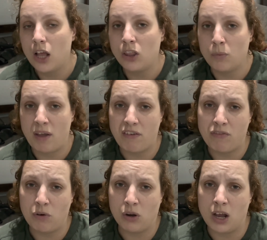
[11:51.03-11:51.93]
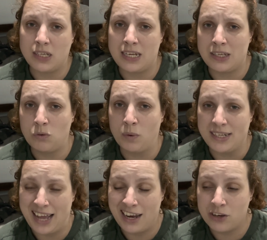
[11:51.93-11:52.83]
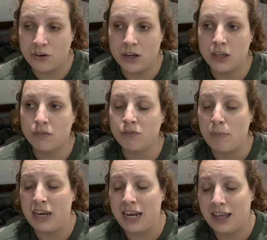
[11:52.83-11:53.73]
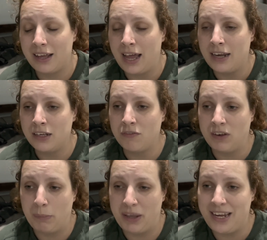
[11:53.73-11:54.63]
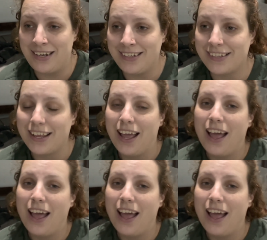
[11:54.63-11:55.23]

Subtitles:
The weather forecast isn't always accurate for Manila and the Philippines.